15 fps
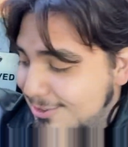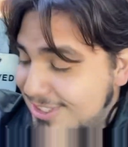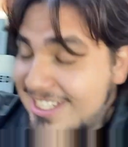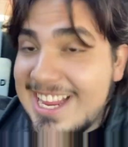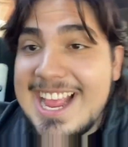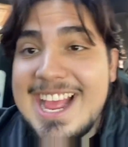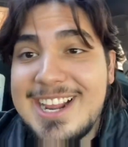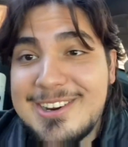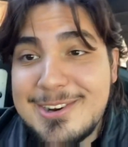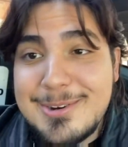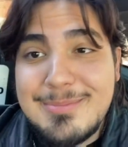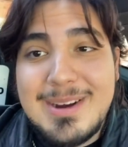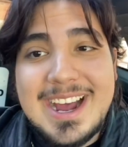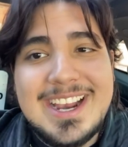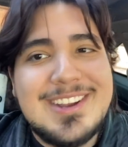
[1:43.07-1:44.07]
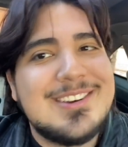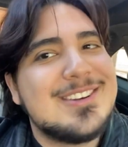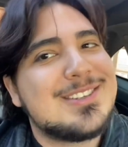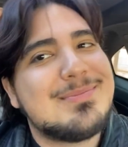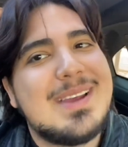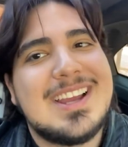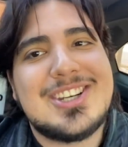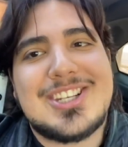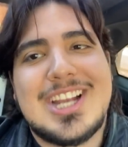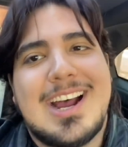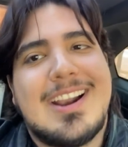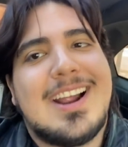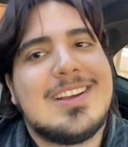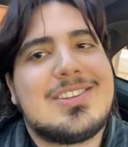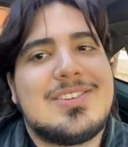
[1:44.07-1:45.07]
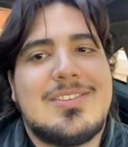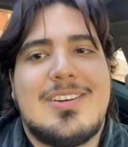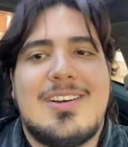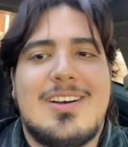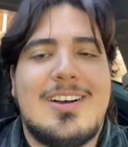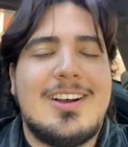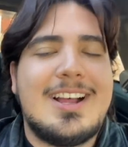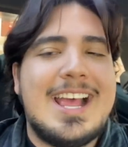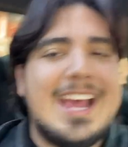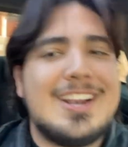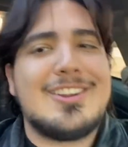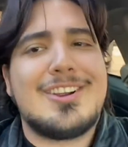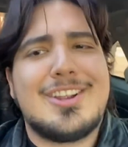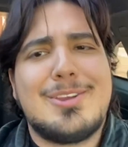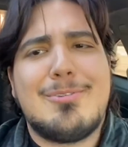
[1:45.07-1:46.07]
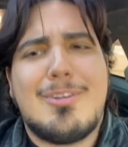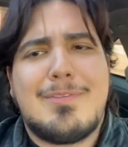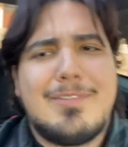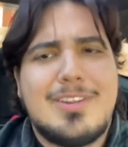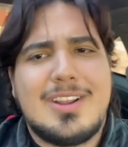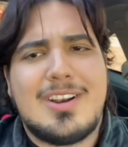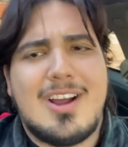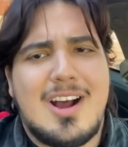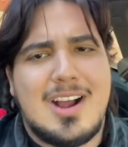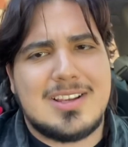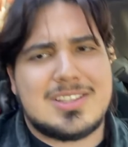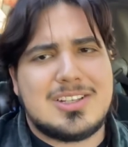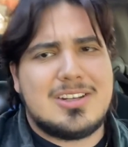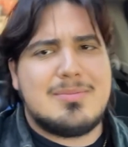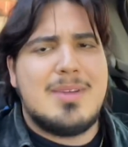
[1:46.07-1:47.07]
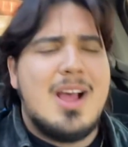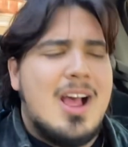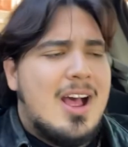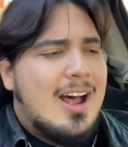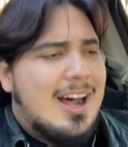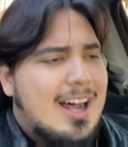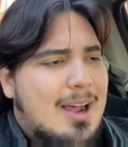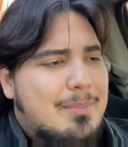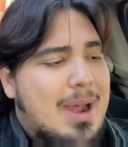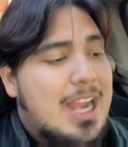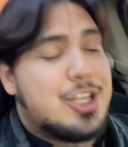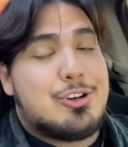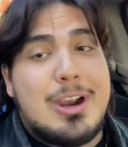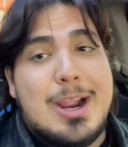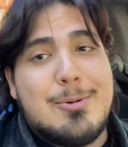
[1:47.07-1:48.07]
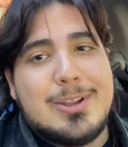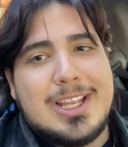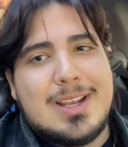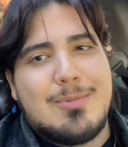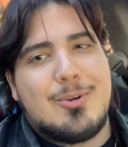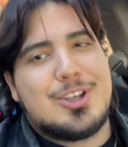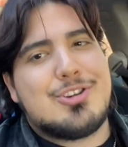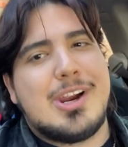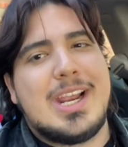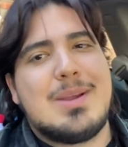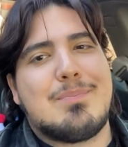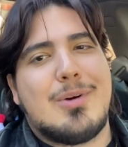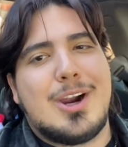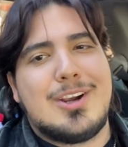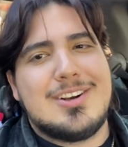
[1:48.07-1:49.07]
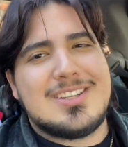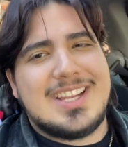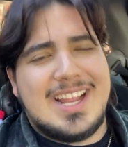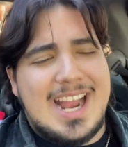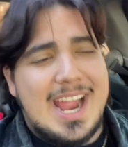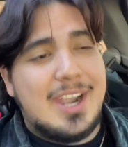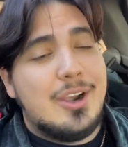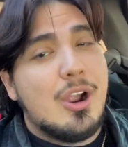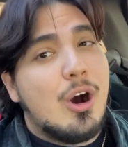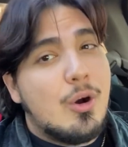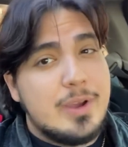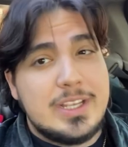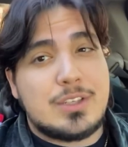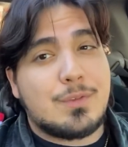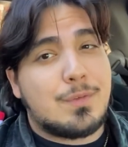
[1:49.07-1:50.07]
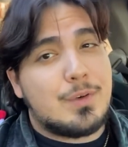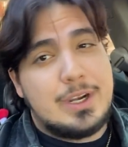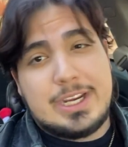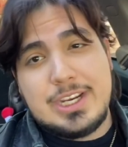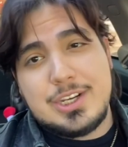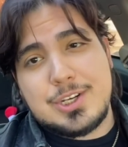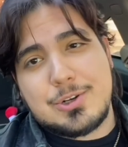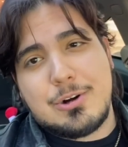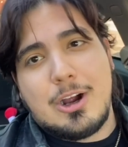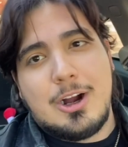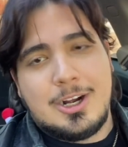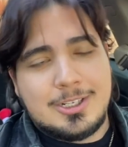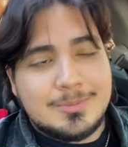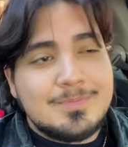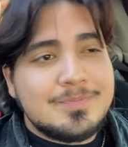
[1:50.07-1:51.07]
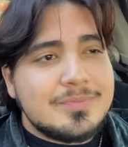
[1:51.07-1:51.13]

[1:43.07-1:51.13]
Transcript: to Edgar Barrios, man. Shout out to uh, Edgar. You were feeling awesome. Um, I train with him. We're training partners and I know he's freaky strong.